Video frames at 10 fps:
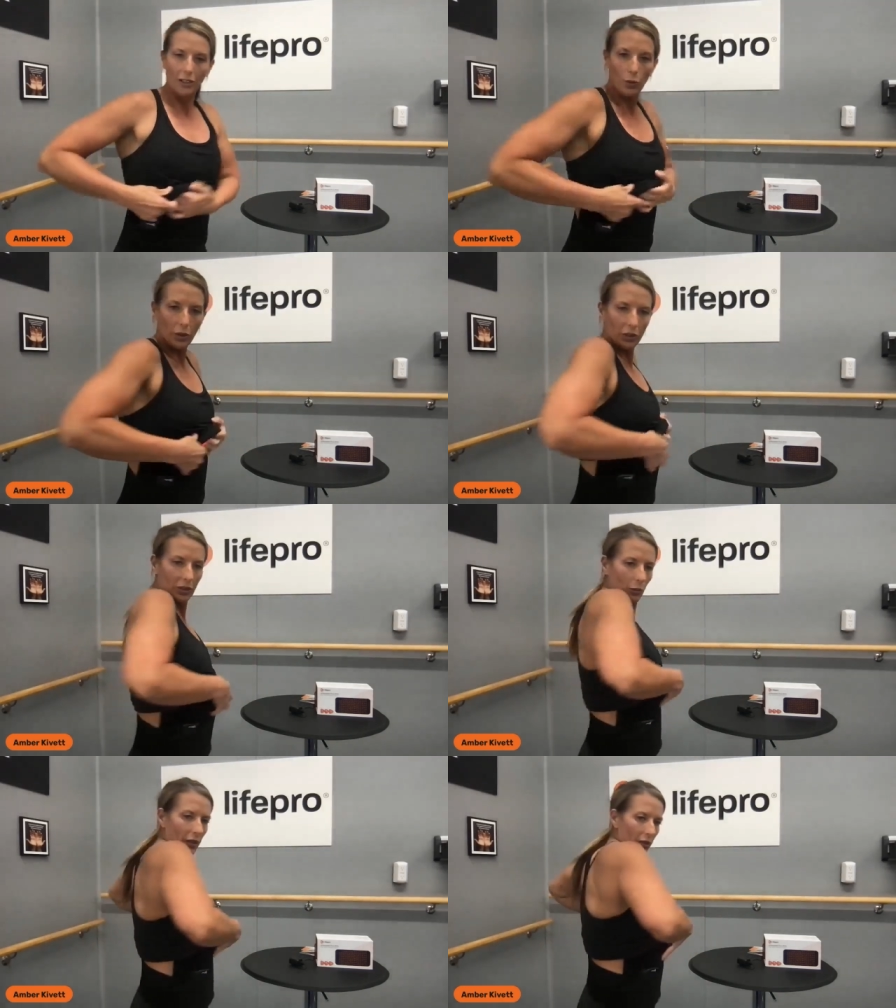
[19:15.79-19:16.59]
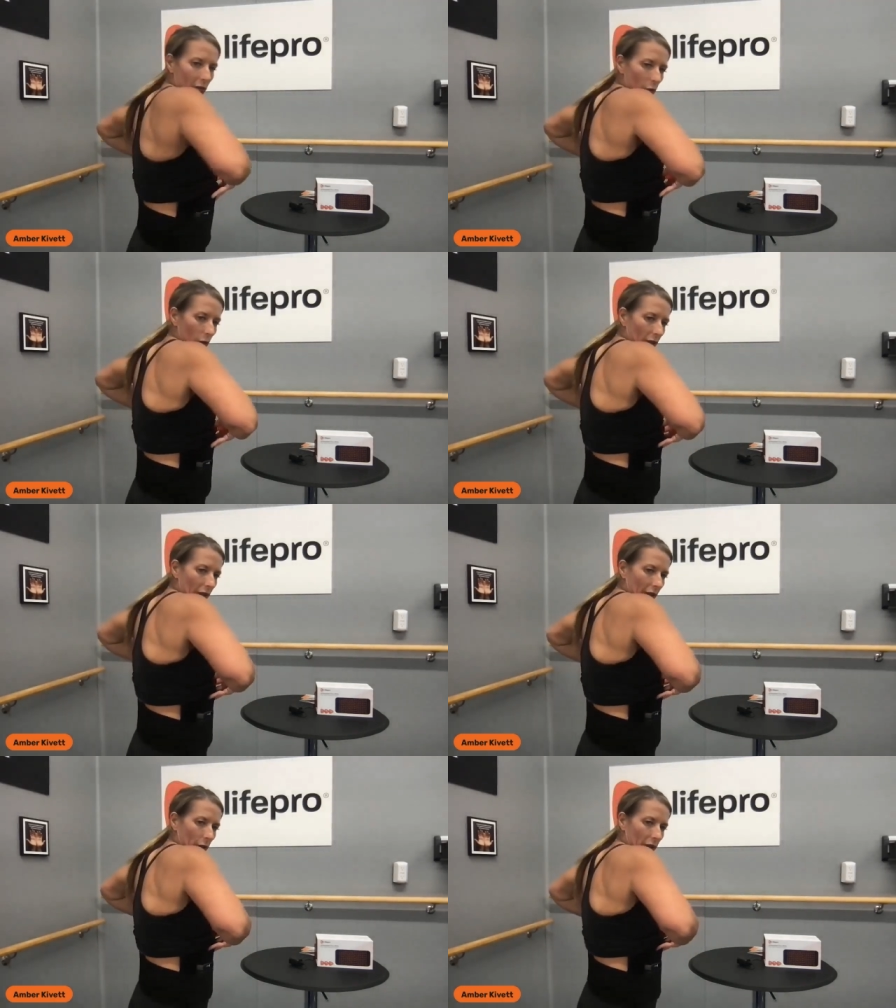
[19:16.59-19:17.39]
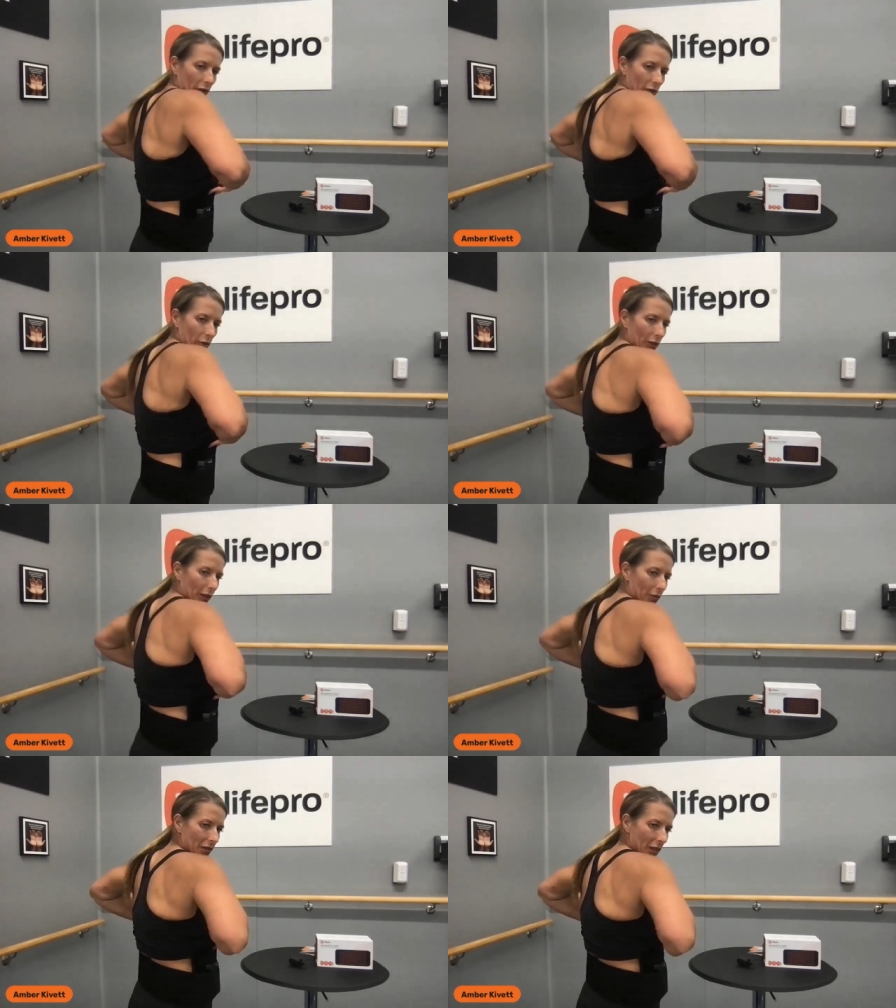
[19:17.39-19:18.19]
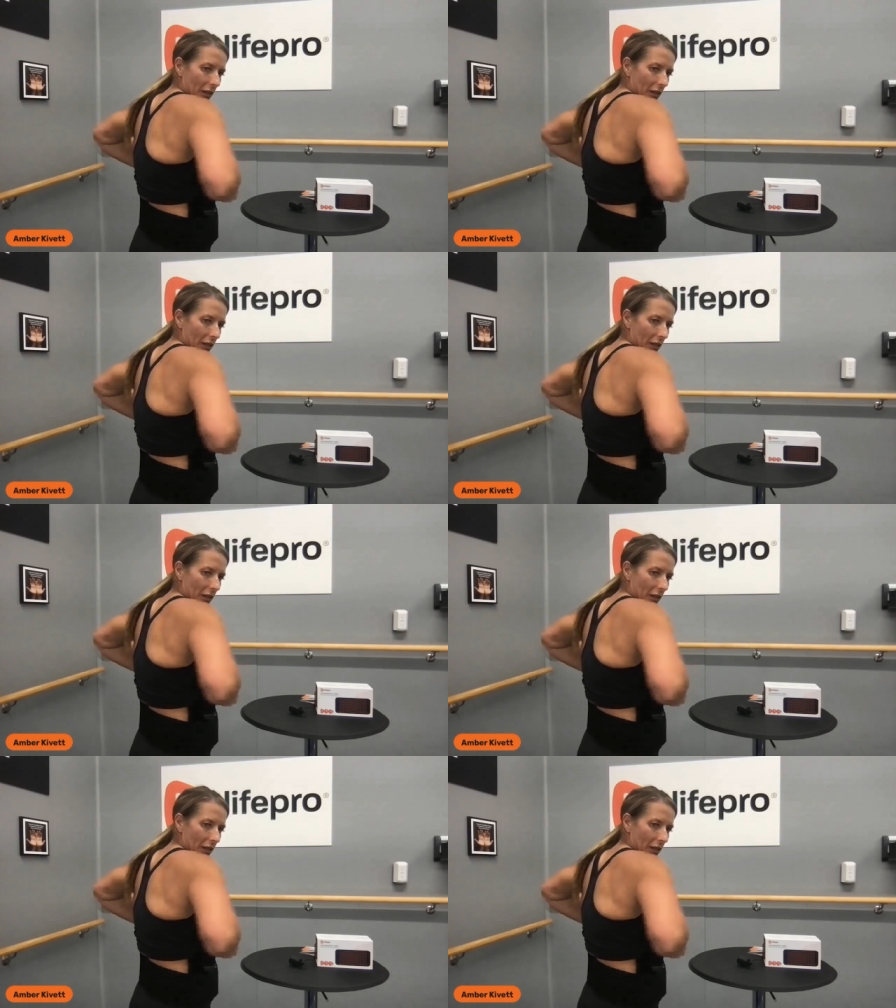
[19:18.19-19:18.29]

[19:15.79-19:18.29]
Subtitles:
or using one of those creams.